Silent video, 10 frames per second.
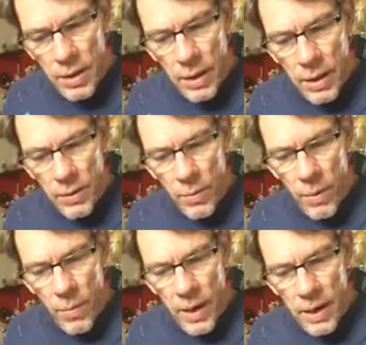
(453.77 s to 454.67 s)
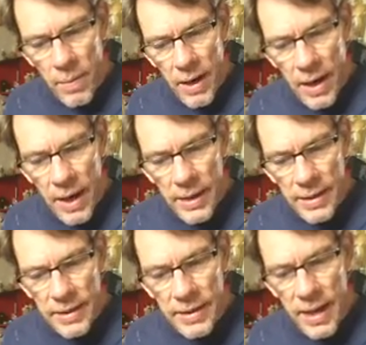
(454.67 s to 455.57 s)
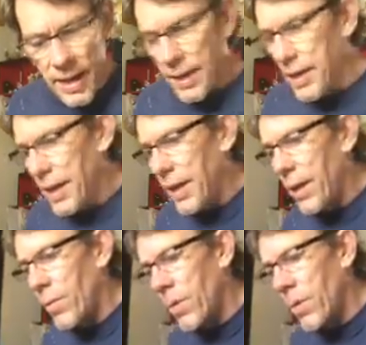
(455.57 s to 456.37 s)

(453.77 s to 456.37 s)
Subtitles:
because we want it to be a nice solid yellow.